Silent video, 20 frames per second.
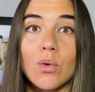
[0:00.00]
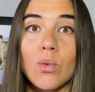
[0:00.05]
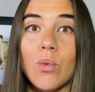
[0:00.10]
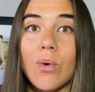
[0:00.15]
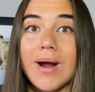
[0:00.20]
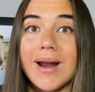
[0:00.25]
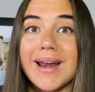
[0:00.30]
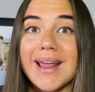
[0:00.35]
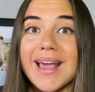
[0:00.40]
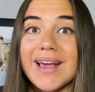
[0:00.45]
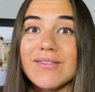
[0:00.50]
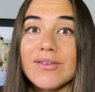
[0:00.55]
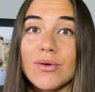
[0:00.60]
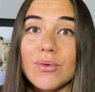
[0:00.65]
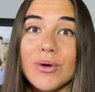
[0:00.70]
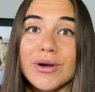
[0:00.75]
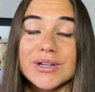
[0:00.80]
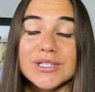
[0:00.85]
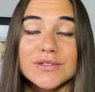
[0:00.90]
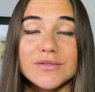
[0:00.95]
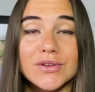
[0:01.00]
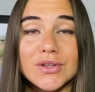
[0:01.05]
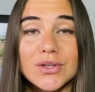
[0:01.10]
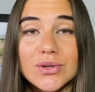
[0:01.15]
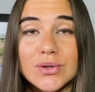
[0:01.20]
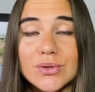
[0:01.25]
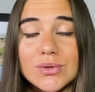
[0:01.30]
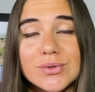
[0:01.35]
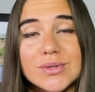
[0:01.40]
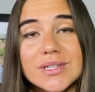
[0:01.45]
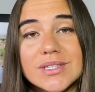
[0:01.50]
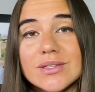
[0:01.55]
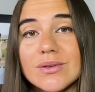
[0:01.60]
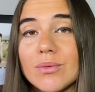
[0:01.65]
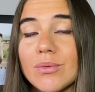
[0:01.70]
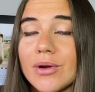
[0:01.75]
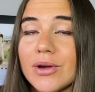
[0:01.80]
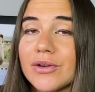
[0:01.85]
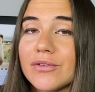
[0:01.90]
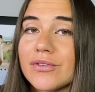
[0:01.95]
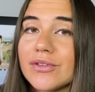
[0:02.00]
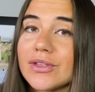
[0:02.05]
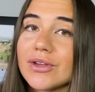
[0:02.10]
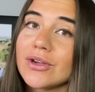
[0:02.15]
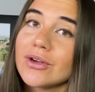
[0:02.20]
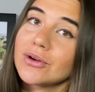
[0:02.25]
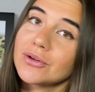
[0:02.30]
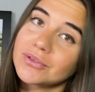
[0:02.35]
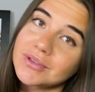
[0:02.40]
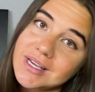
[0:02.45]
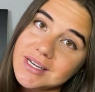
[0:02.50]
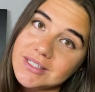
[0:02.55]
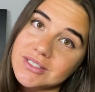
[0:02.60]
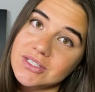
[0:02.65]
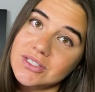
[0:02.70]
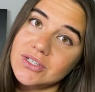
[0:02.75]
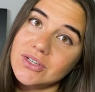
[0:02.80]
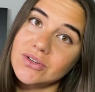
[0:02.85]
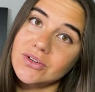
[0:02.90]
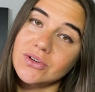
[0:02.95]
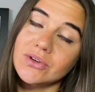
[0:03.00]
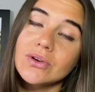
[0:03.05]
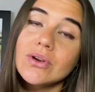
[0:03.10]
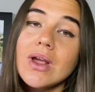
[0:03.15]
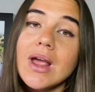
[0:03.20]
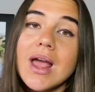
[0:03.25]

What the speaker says: whatever works for you doesn't work for the girl next to you,